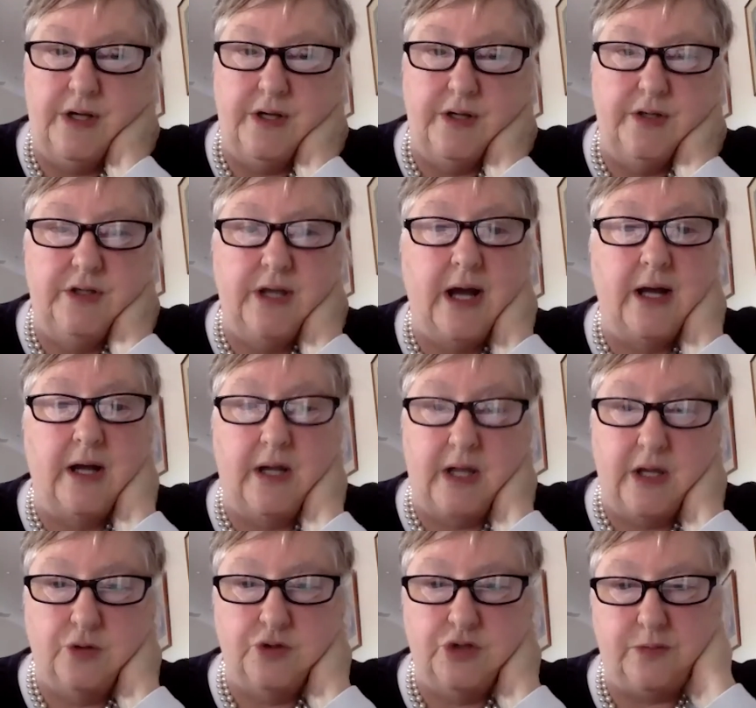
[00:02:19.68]
young
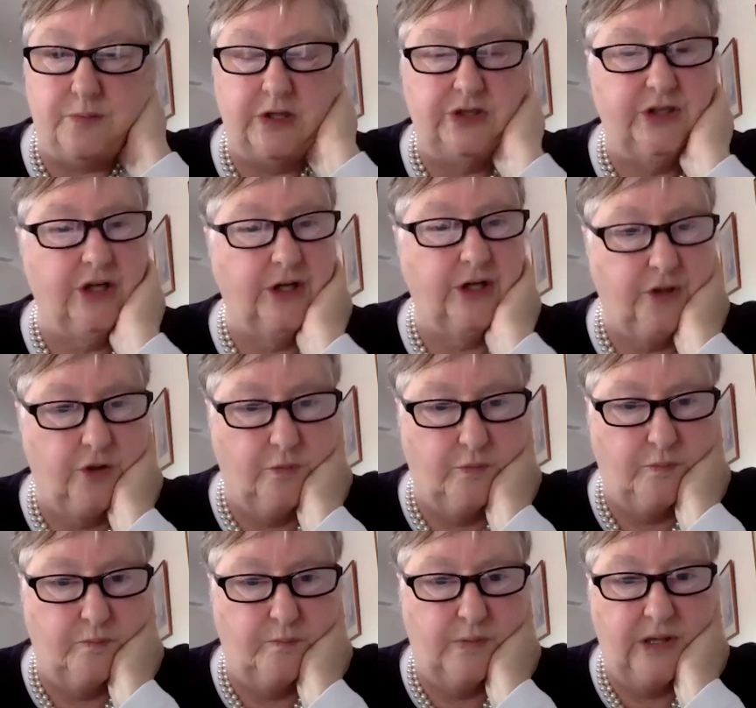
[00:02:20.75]
LGBTIQ
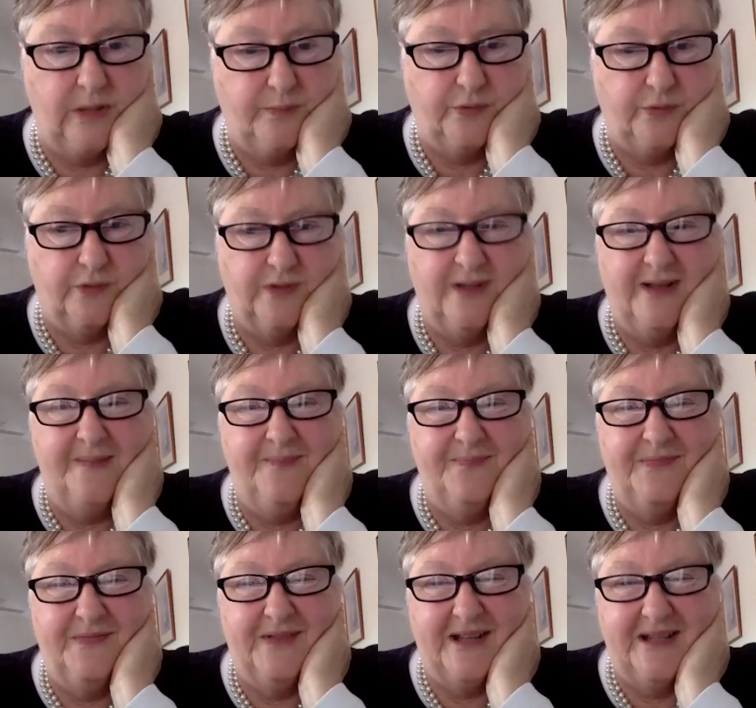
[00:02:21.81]
people.
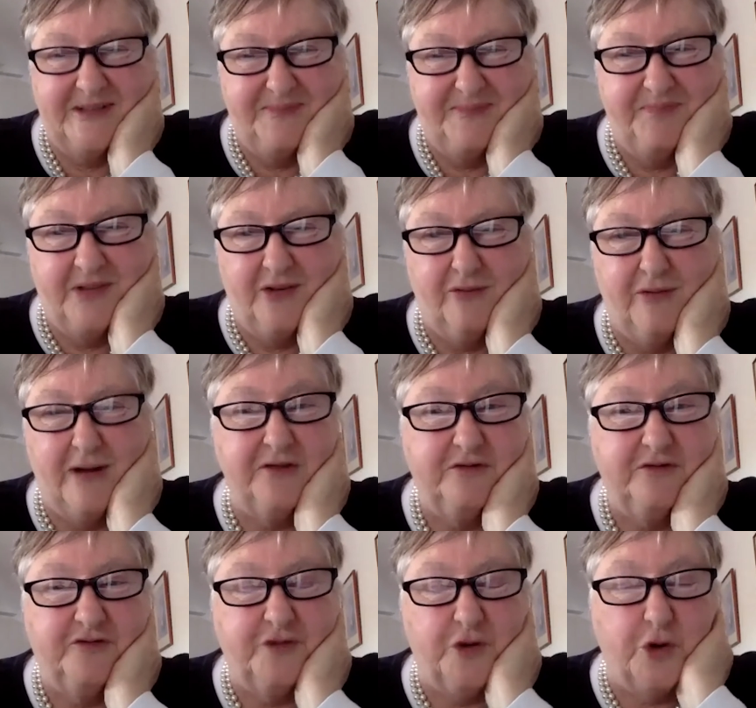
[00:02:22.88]
They run
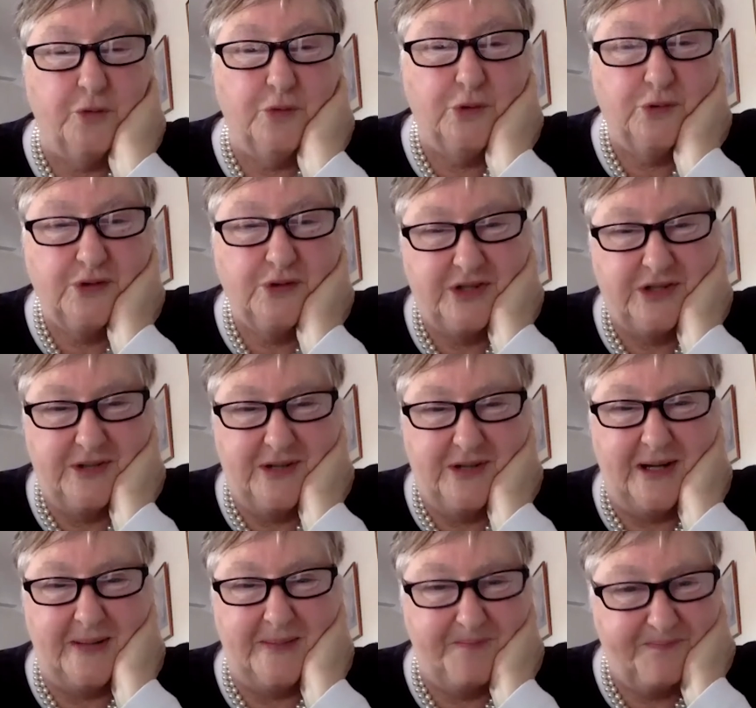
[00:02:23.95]
formals.
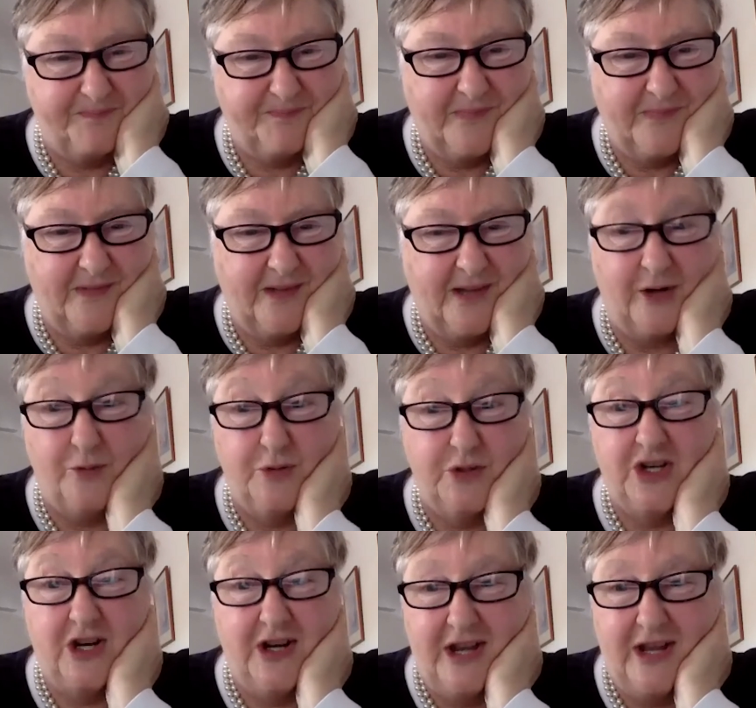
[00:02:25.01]
I wish
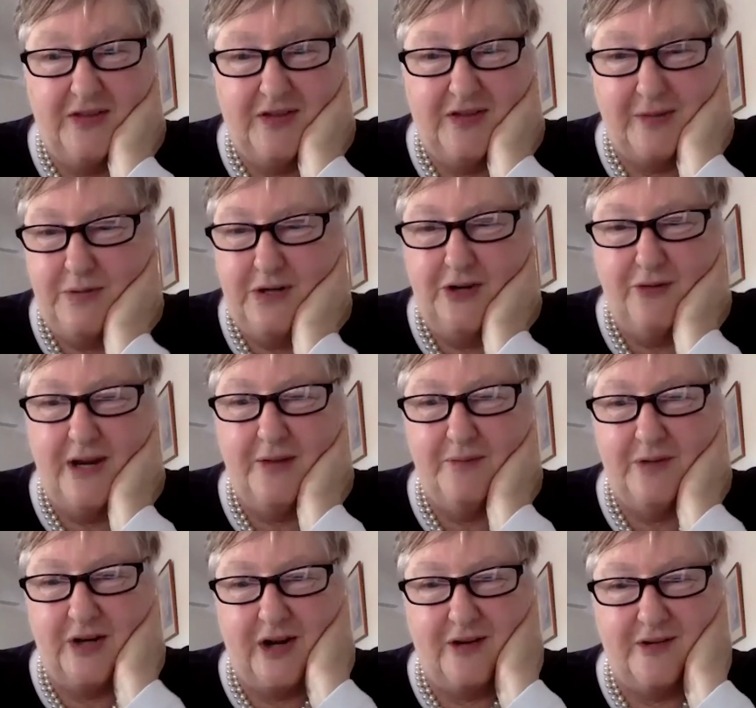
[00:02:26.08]
they'd been around
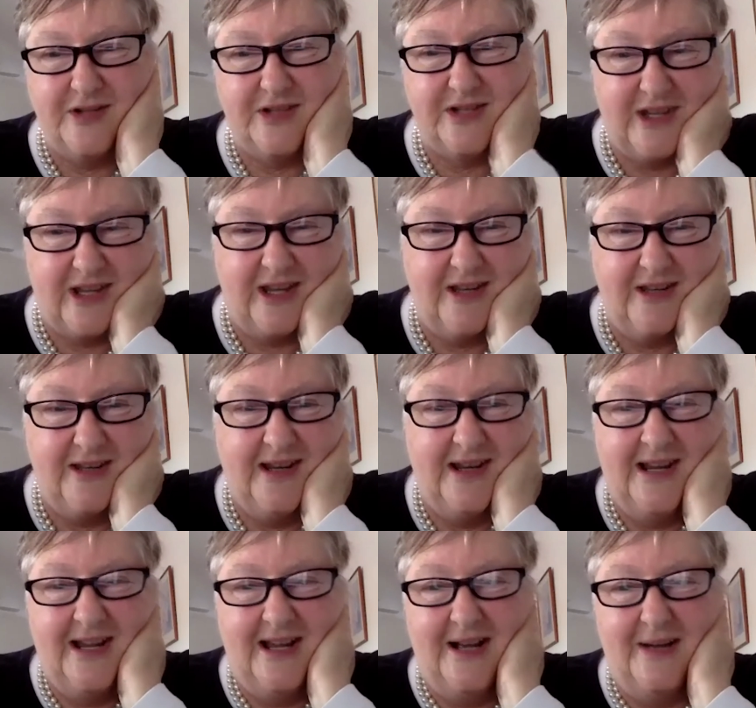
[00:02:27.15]
when I was a kid,
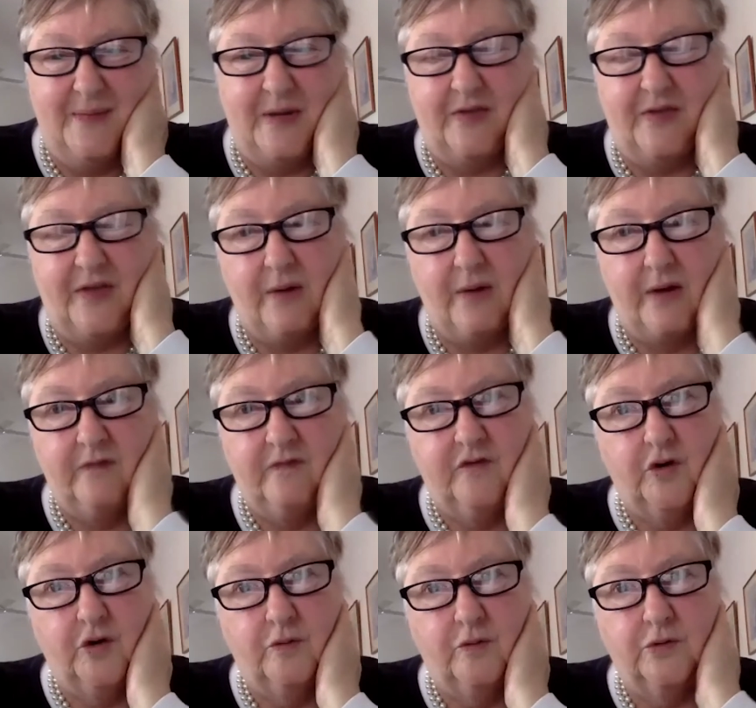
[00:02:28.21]
but they run
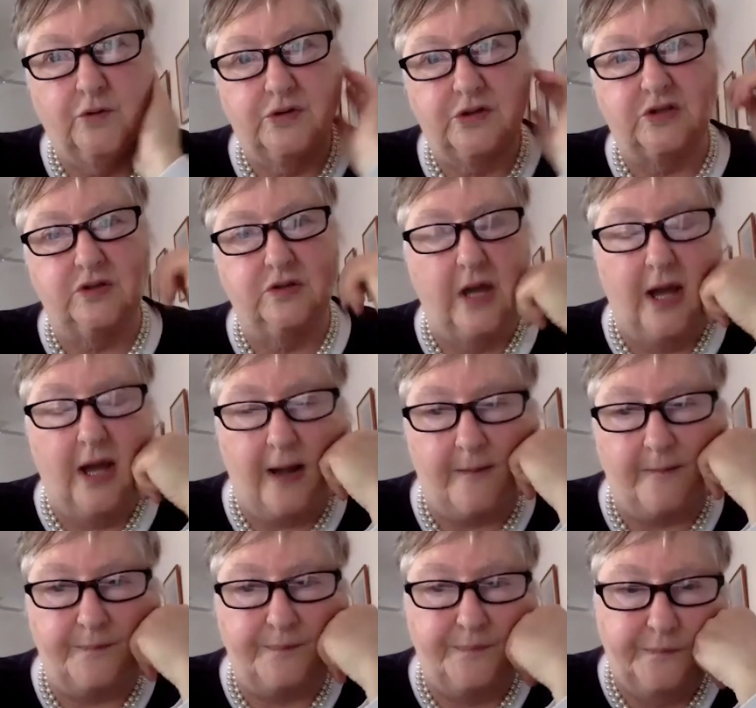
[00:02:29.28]
formals
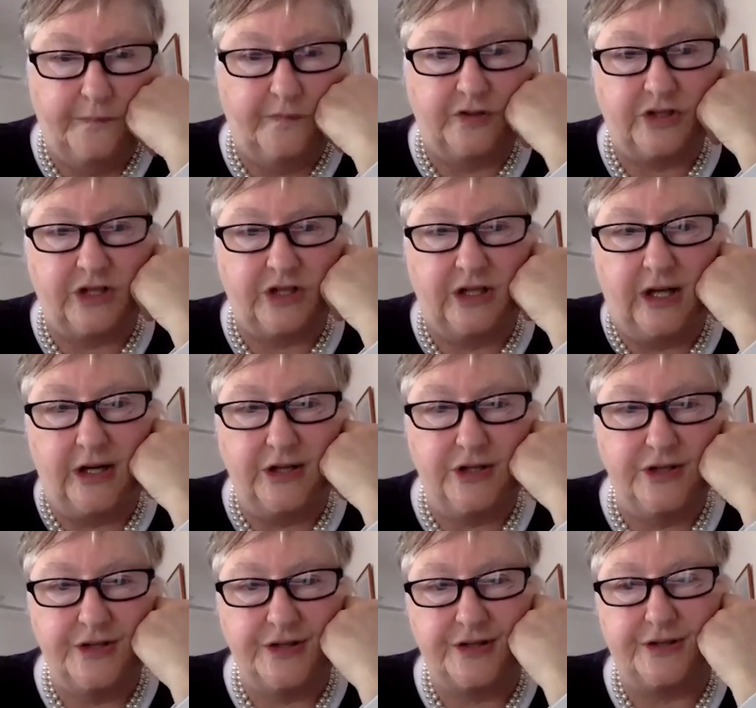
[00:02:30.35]
for
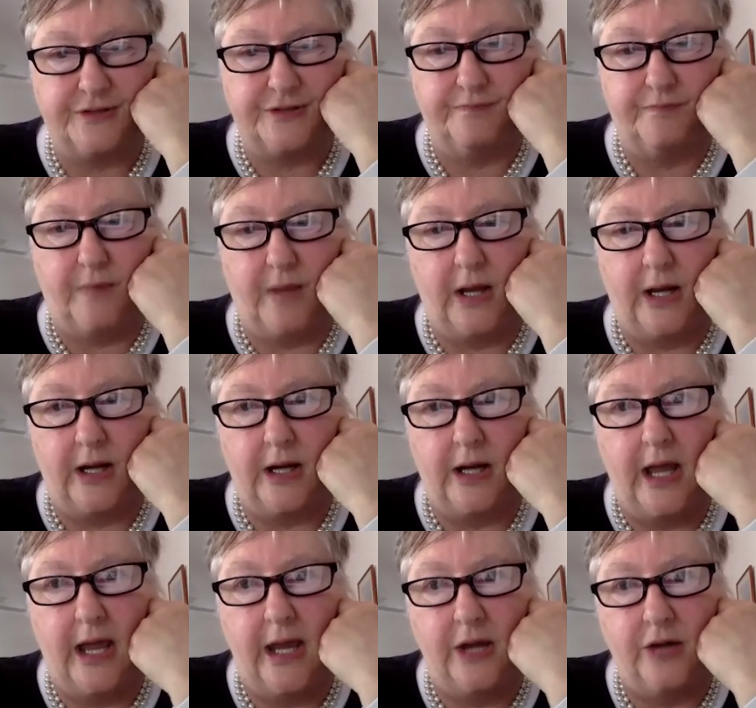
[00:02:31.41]
teenagers
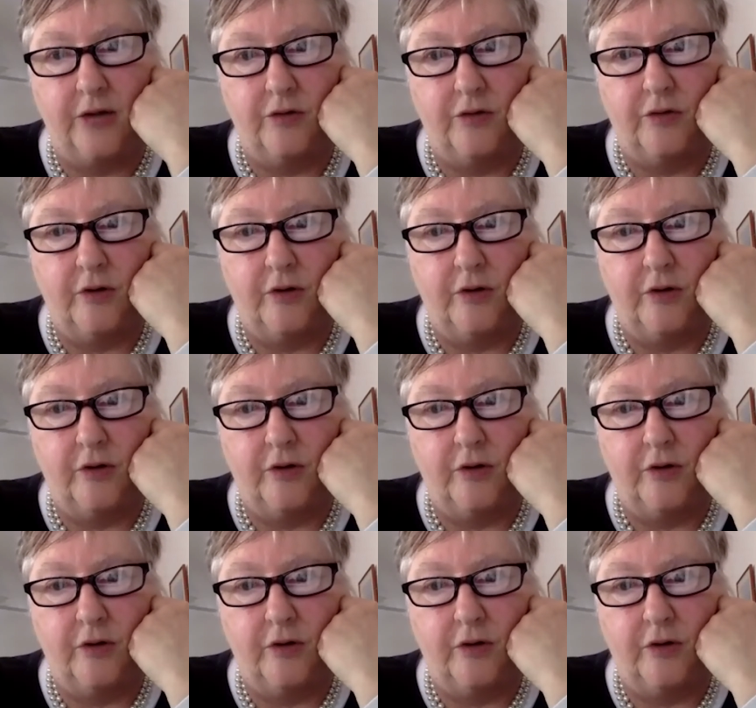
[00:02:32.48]
and